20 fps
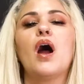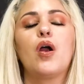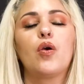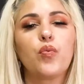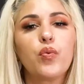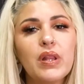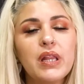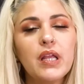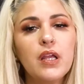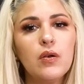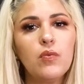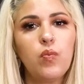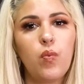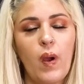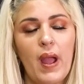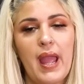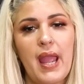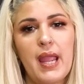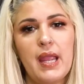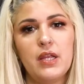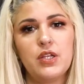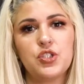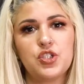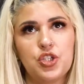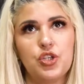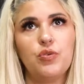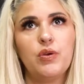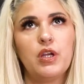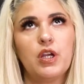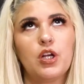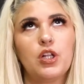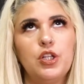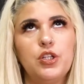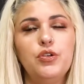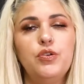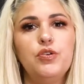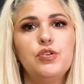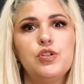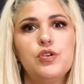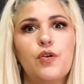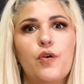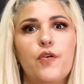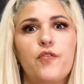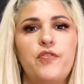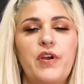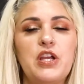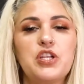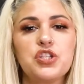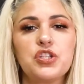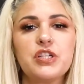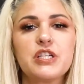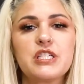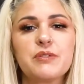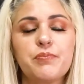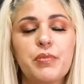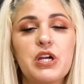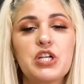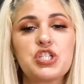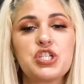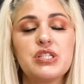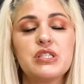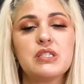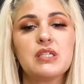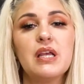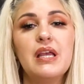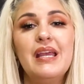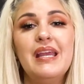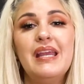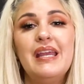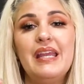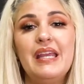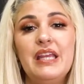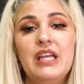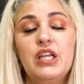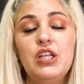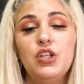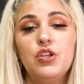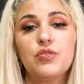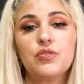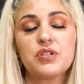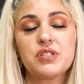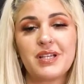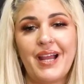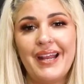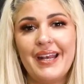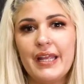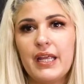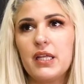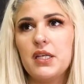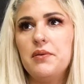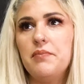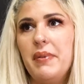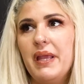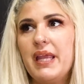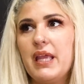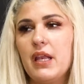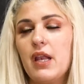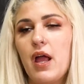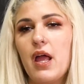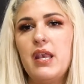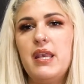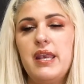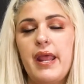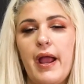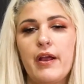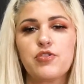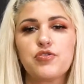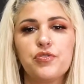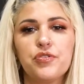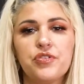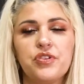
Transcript: A really good way to include your facial expressions in your signing and to make it a natural